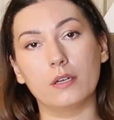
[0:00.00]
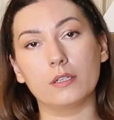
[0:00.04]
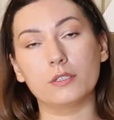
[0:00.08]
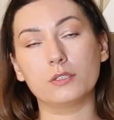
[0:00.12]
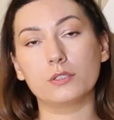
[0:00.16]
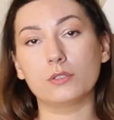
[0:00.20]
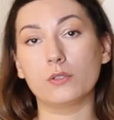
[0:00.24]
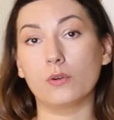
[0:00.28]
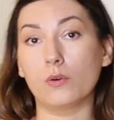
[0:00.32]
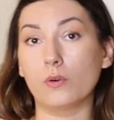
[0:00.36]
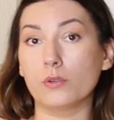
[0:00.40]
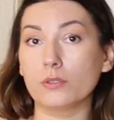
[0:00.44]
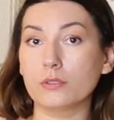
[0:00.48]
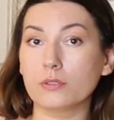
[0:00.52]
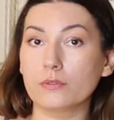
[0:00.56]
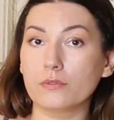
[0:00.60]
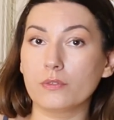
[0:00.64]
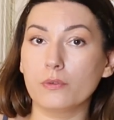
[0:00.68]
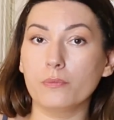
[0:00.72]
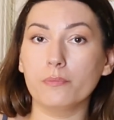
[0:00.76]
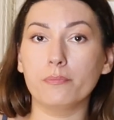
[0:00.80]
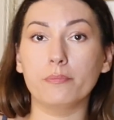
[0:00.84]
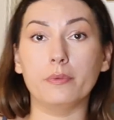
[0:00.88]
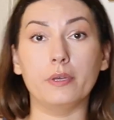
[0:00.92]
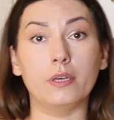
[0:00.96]
sauce
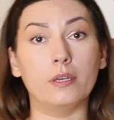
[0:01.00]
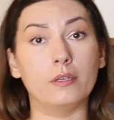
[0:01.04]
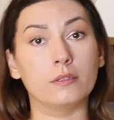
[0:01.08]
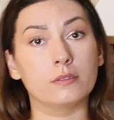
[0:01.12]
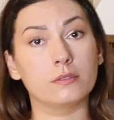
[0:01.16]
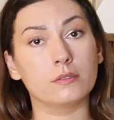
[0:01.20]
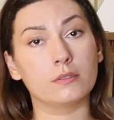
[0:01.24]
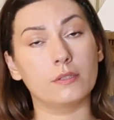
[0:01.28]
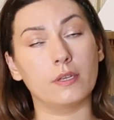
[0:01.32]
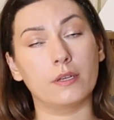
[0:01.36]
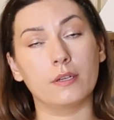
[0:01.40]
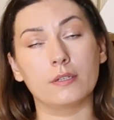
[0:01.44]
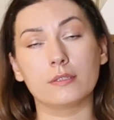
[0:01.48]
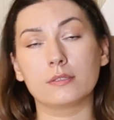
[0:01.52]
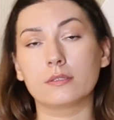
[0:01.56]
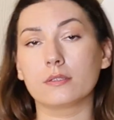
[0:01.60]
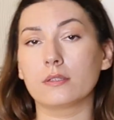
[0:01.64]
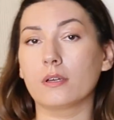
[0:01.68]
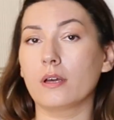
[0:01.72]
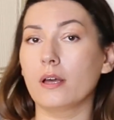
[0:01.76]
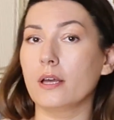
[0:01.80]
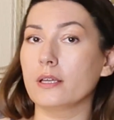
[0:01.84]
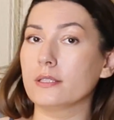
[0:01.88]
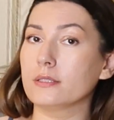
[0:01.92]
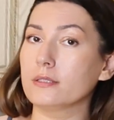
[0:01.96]
from beans that
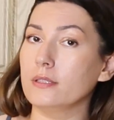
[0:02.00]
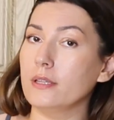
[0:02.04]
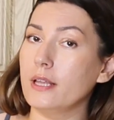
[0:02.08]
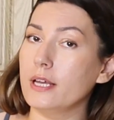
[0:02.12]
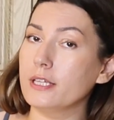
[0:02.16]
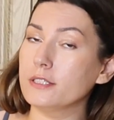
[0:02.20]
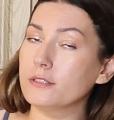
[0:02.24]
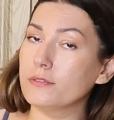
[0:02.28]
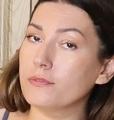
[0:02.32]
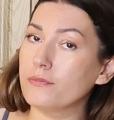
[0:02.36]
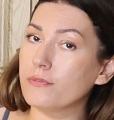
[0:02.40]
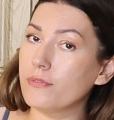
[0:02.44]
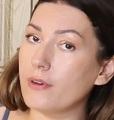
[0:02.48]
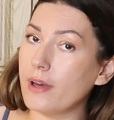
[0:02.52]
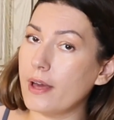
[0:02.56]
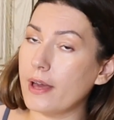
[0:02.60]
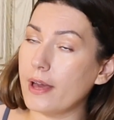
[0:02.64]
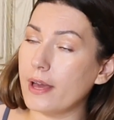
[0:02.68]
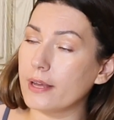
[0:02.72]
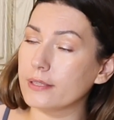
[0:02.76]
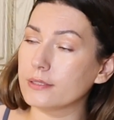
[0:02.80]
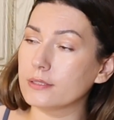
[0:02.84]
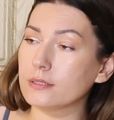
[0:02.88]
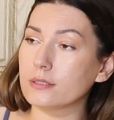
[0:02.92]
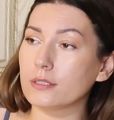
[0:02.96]
has less
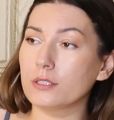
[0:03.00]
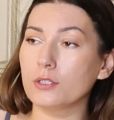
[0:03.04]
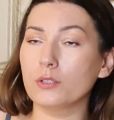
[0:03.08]
fats